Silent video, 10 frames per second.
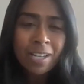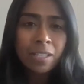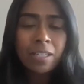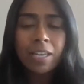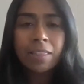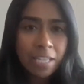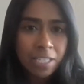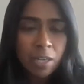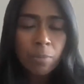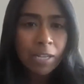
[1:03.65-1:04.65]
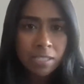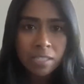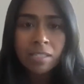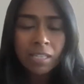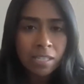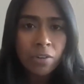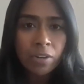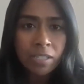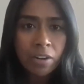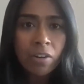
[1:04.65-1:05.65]
like the antidepressants, et cetera, et
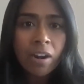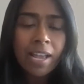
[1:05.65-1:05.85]
cetera.